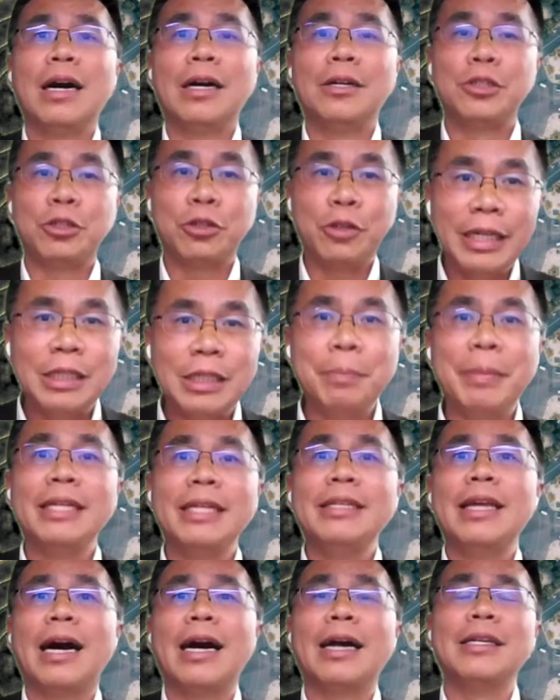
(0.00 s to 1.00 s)
trades being
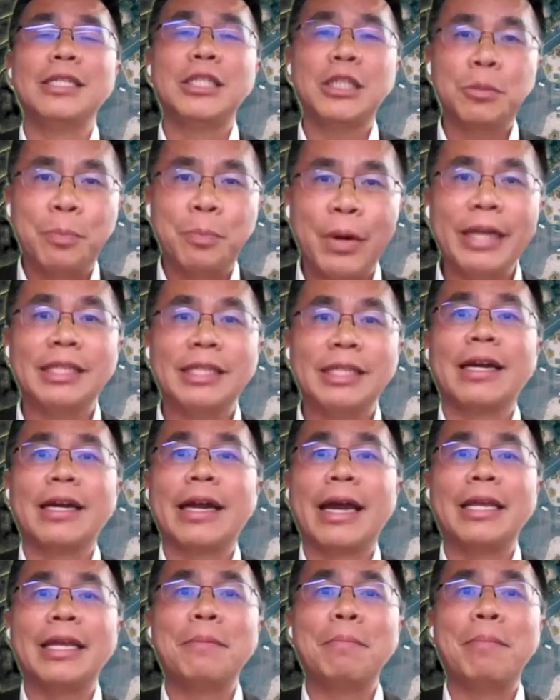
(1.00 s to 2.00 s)
done, spreads are
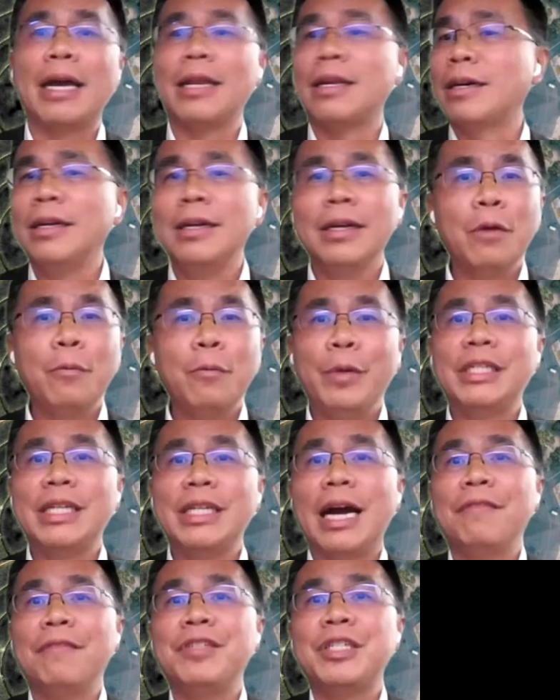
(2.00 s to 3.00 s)
getting better, which
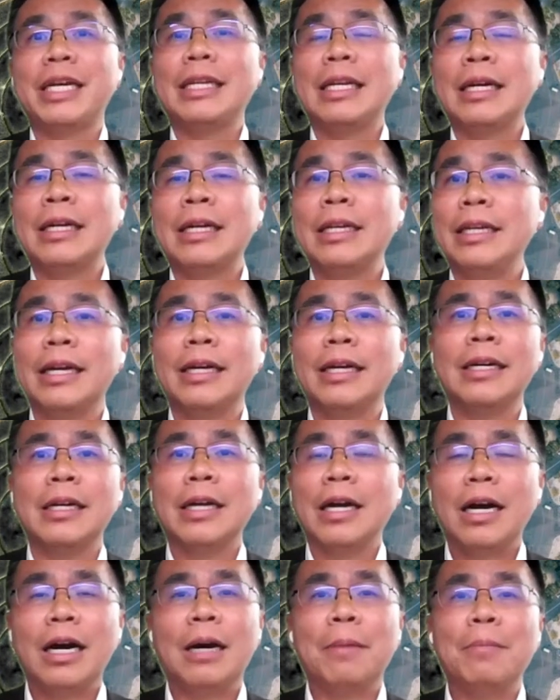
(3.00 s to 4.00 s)
I've shared earlier
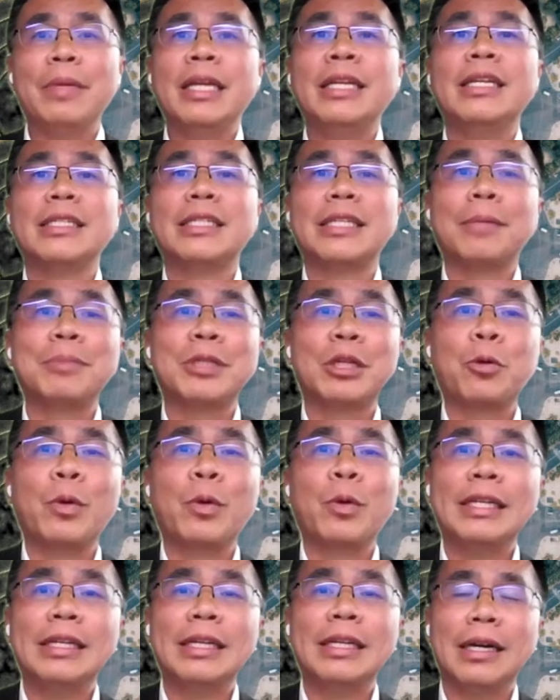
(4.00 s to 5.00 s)
in the
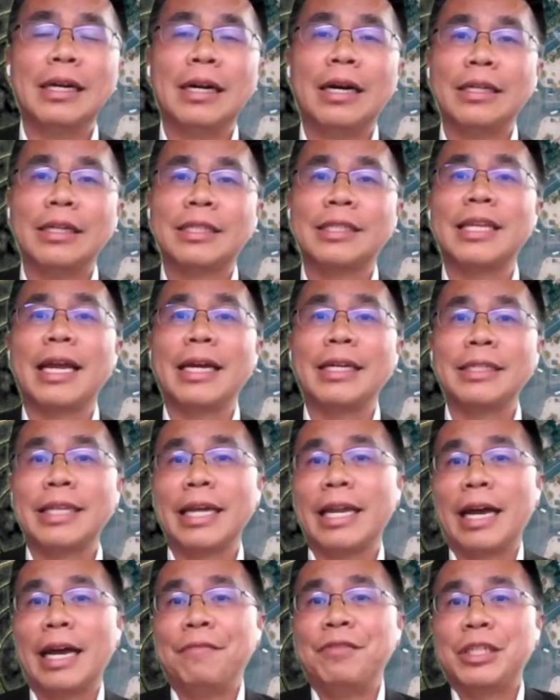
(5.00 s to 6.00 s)
subsequent slides
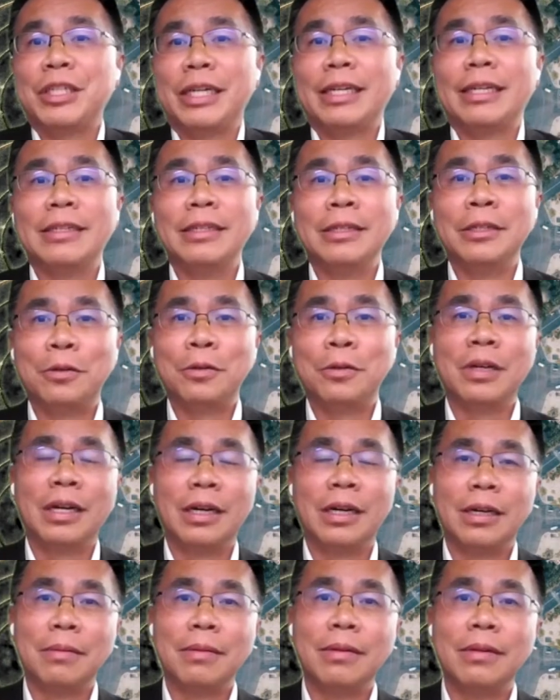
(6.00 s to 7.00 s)
that I've shared,
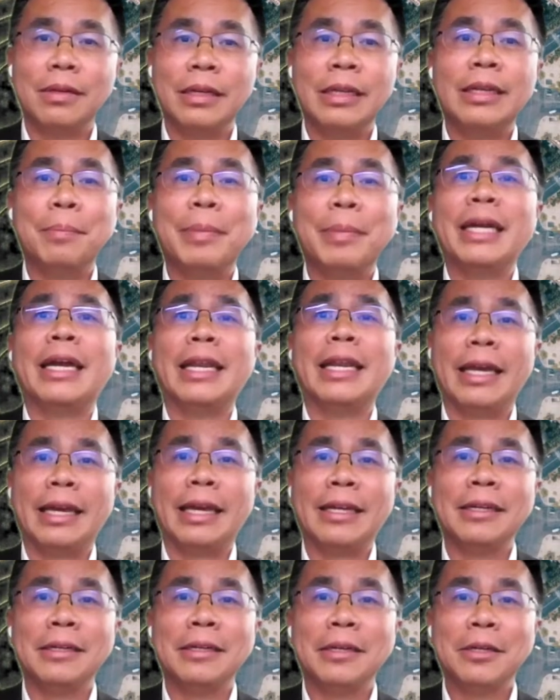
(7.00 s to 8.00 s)
in the beginning.
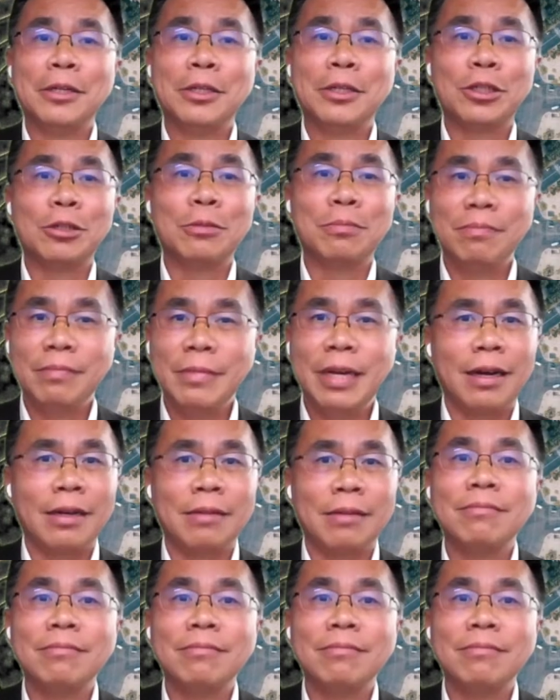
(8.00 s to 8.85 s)
So yeah,